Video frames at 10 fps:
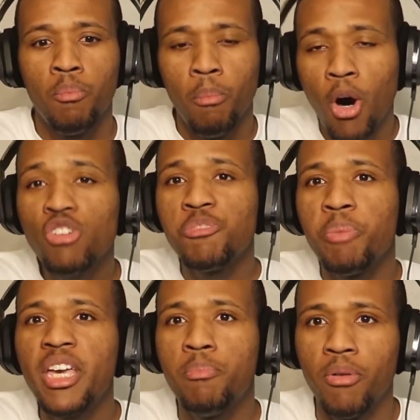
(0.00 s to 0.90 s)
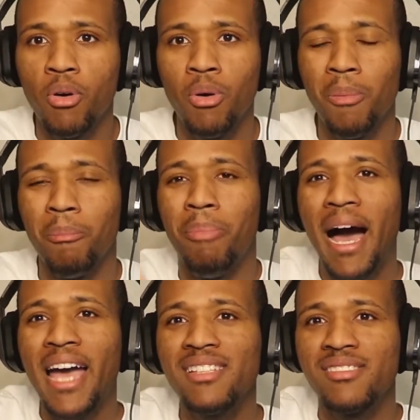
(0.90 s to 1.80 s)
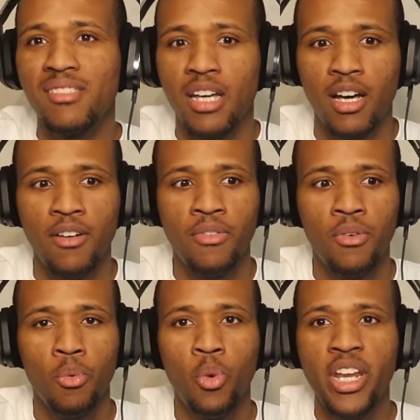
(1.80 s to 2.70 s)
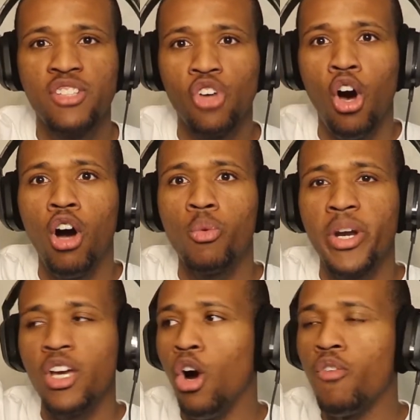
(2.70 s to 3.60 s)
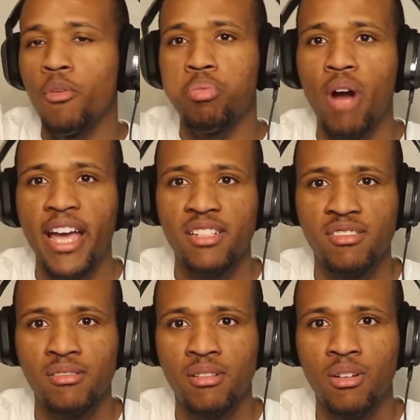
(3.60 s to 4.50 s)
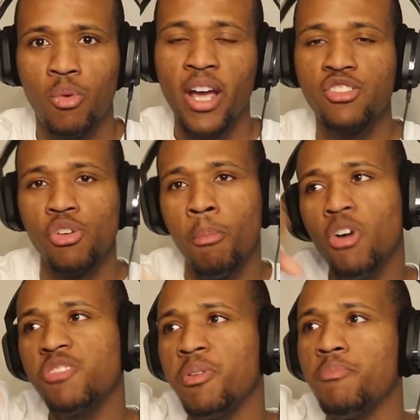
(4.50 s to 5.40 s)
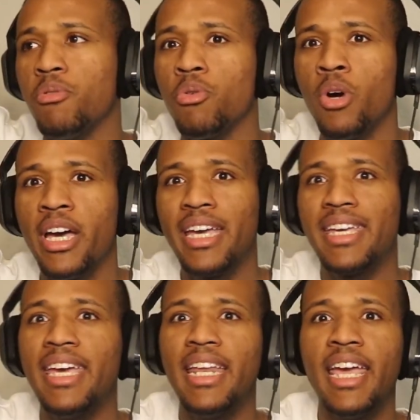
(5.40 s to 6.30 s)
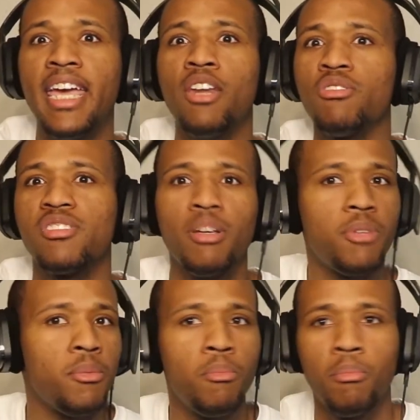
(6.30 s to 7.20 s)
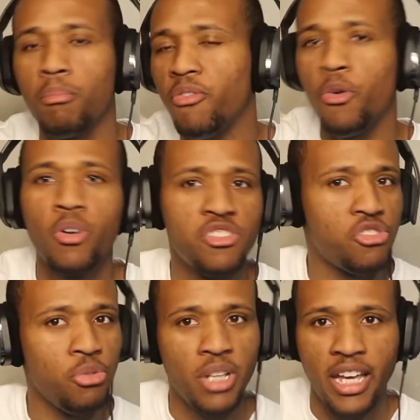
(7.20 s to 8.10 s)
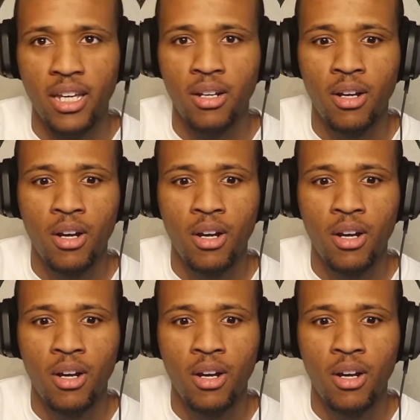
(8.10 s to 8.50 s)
most people buy stuff when it's already overpriced, right? So most people get in on something before it's too late,